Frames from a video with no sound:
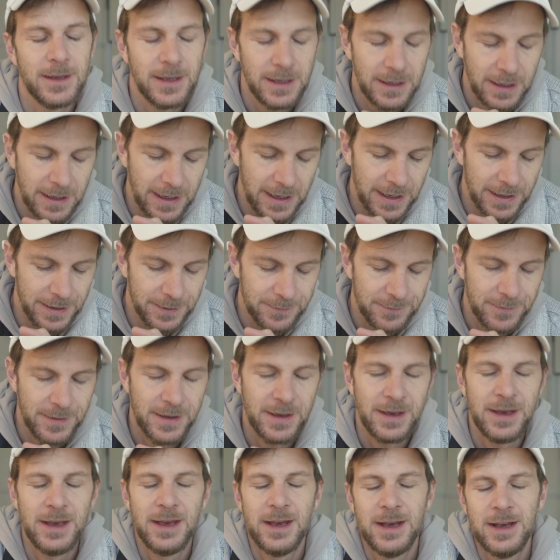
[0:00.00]

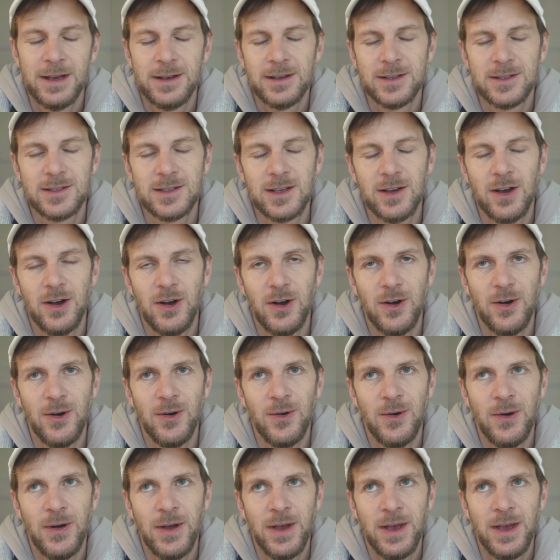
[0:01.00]
again.
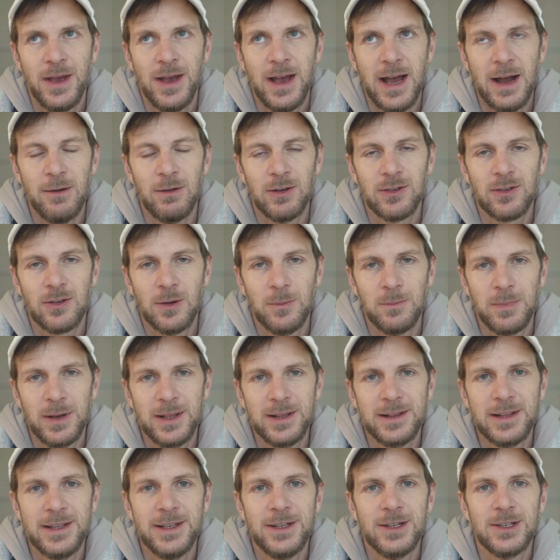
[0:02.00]
So I was
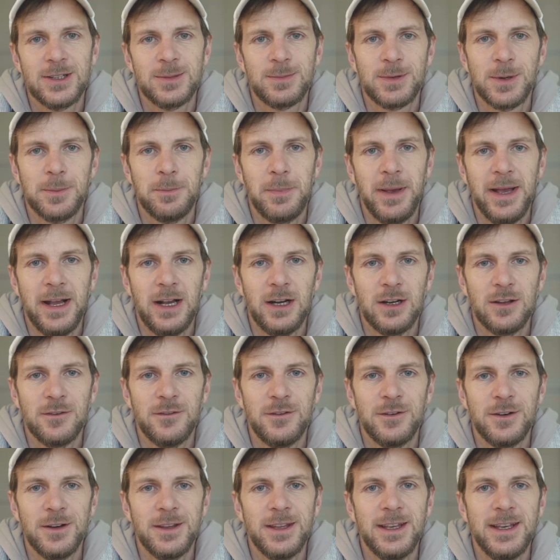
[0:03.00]
completely not prepared
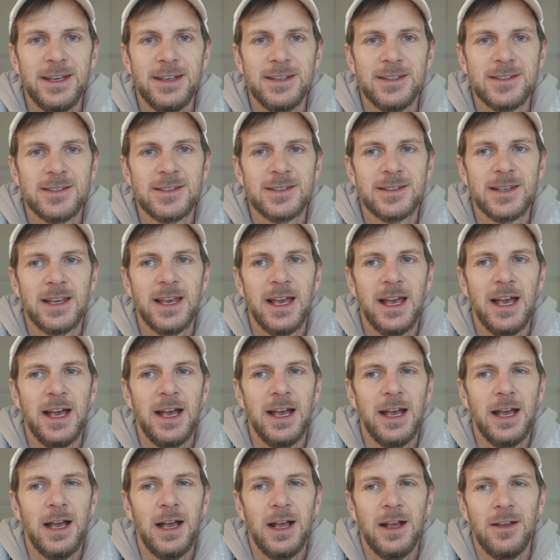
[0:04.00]
for this,
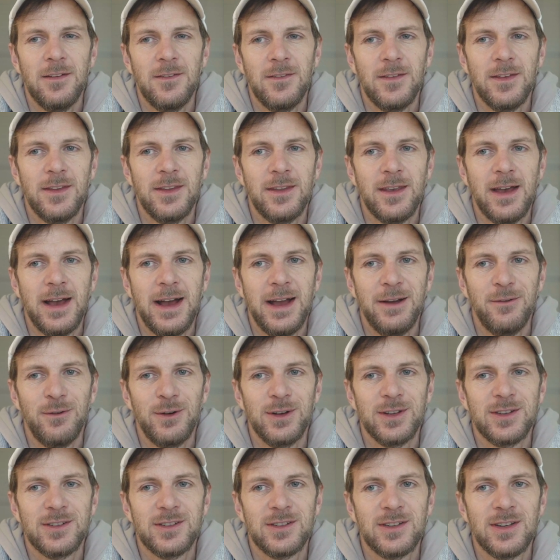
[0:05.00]
and I
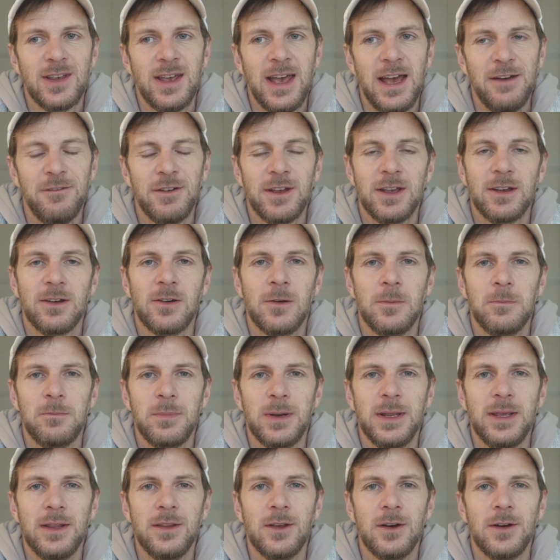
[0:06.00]
was having a
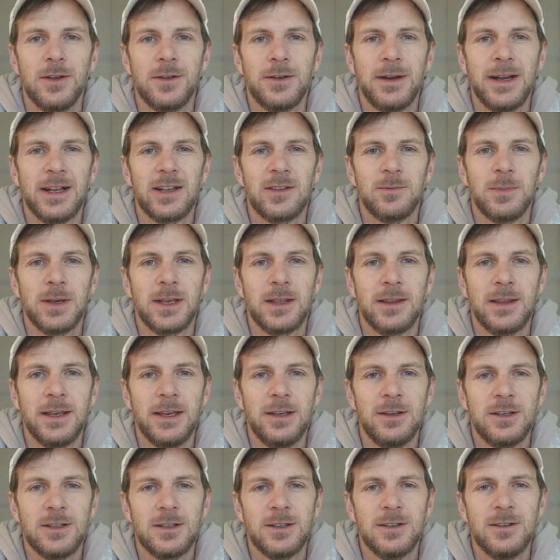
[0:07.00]
complete other
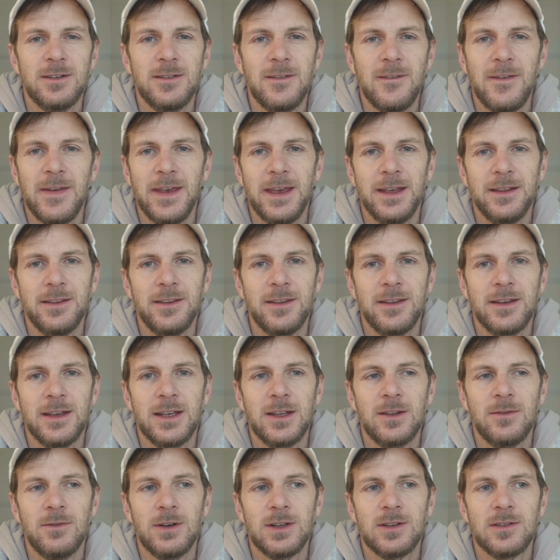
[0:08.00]
expectation,
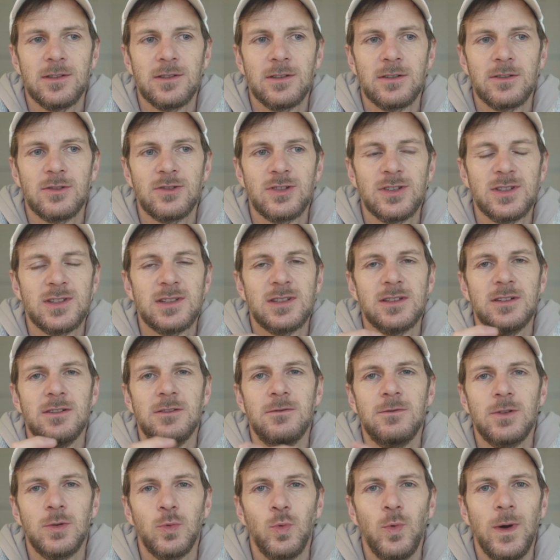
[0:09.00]
and it was just
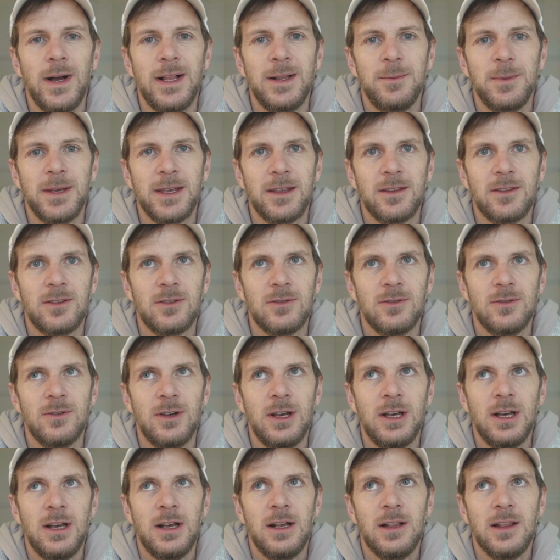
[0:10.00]
overwhelming
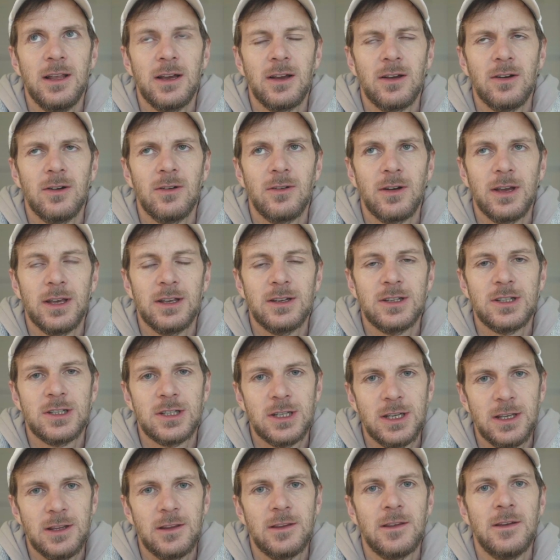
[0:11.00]
to like, okay,
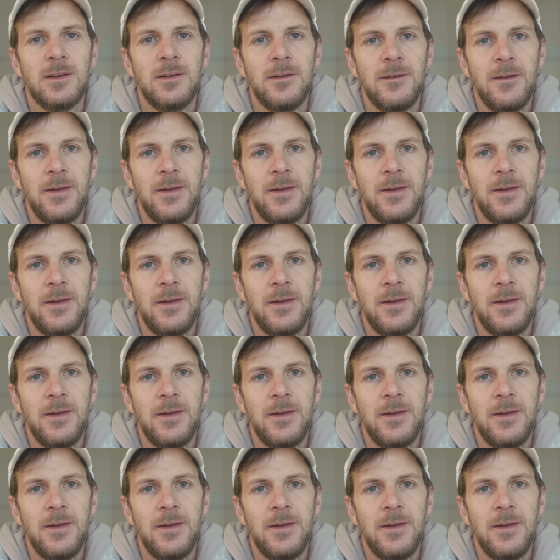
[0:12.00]
shit.